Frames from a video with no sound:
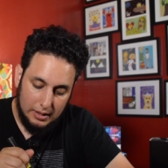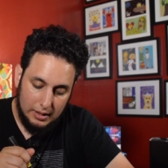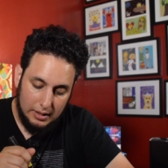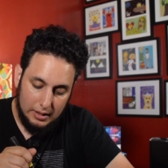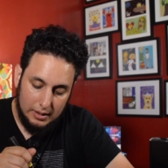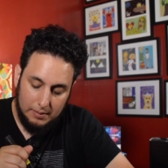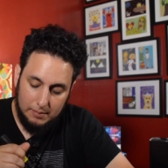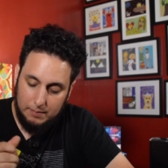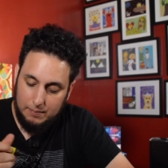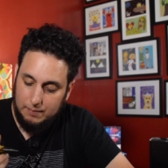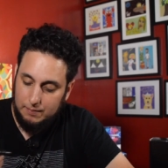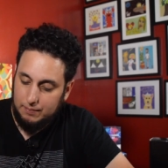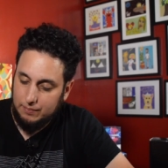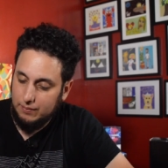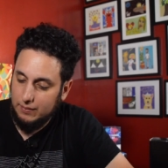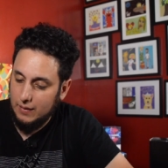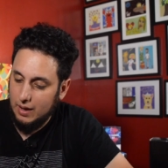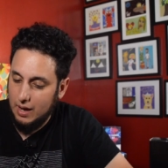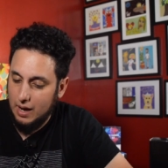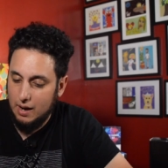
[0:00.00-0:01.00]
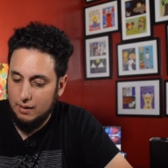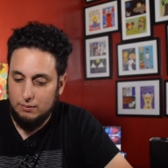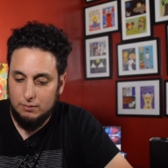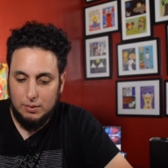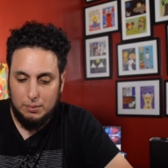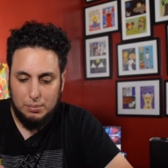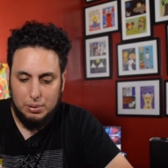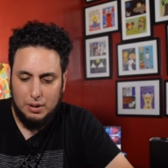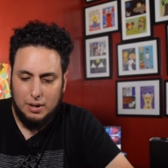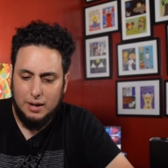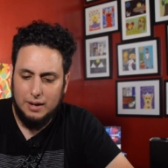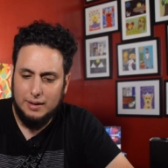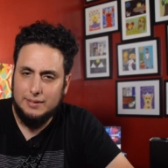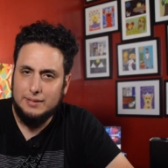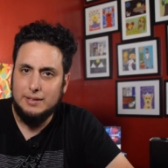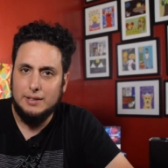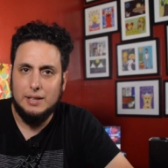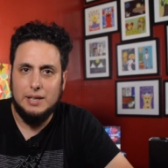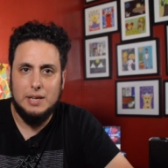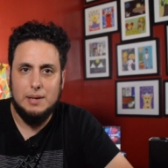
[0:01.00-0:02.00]
Um, I haven't
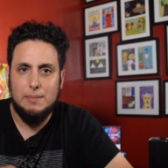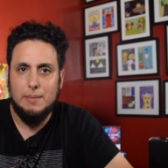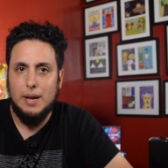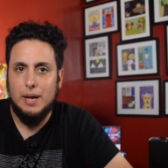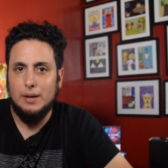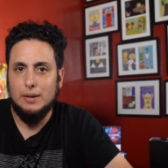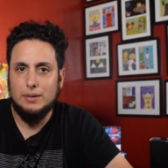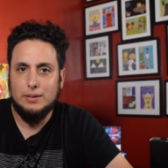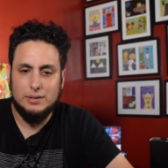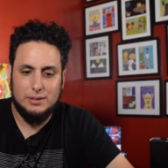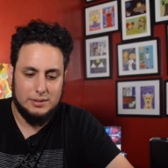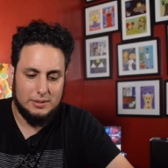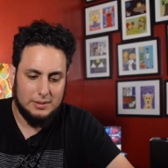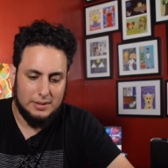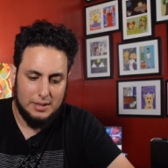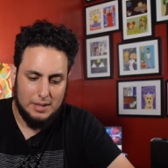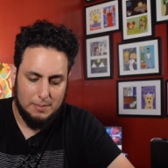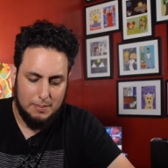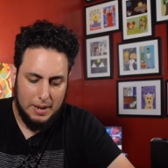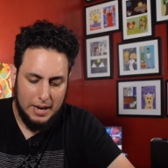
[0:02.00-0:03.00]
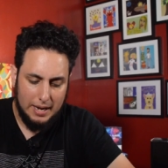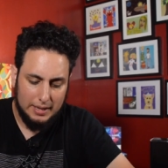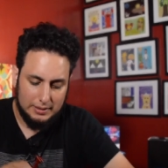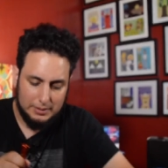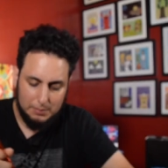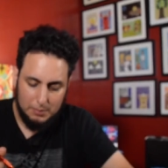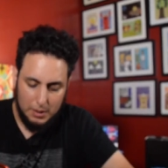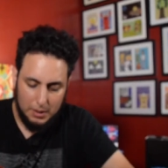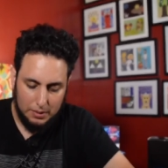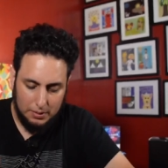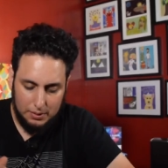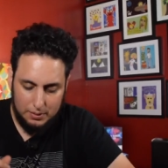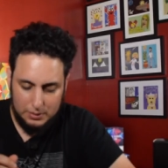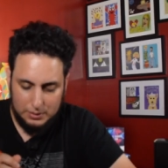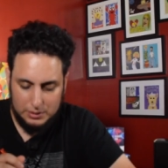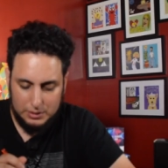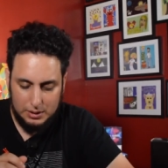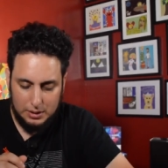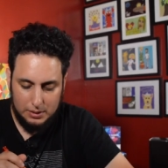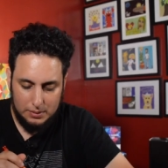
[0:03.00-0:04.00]
replied to emails in the past month
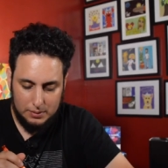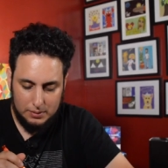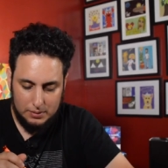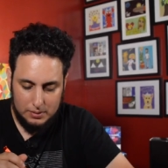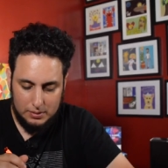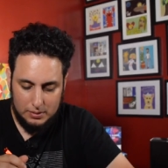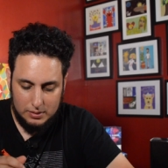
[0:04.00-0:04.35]
or so,